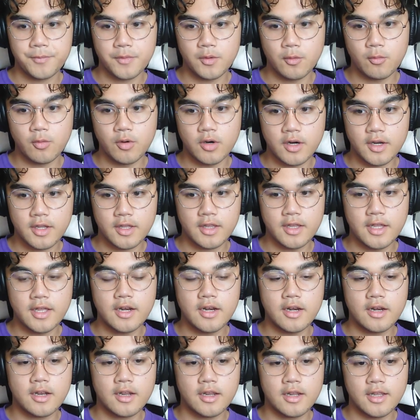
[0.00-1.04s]
work, then
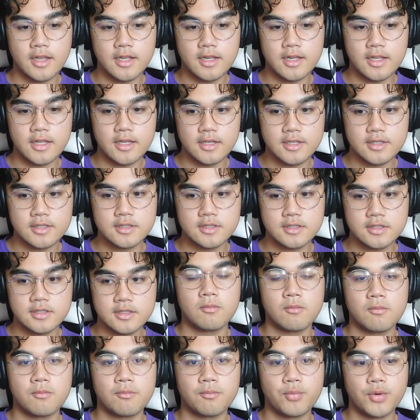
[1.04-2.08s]
it is
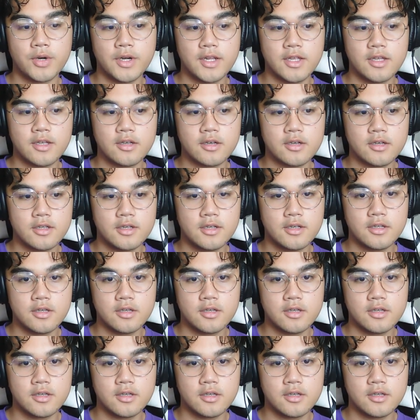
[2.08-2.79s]
pretty good.